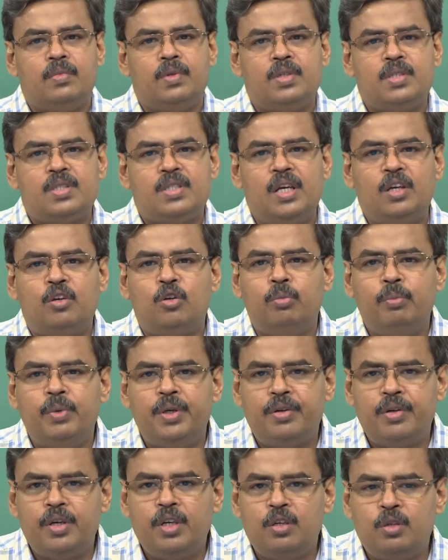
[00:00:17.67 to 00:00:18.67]

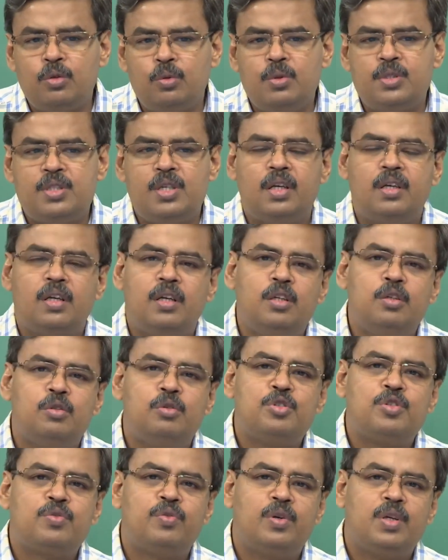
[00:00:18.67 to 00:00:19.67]
psychometric tools that are
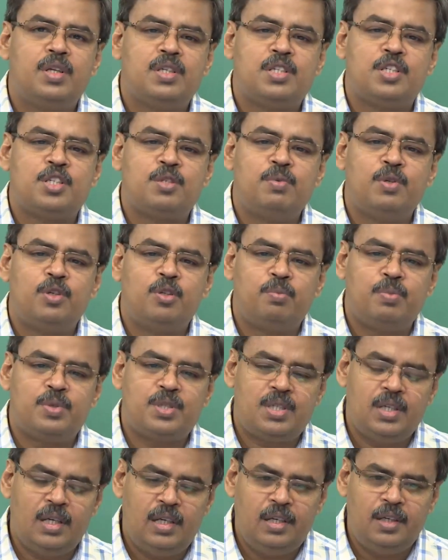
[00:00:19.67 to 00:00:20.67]
used for assessment of
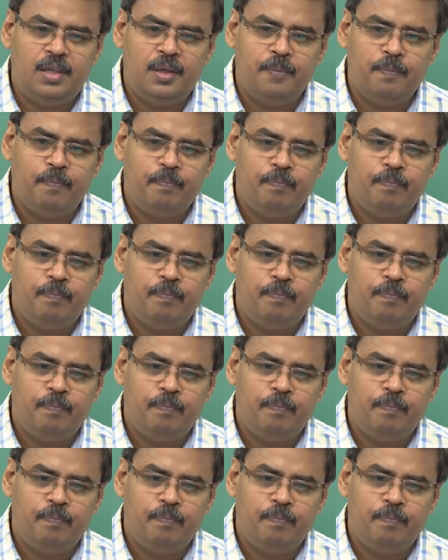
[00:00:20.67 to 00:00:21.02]
personality.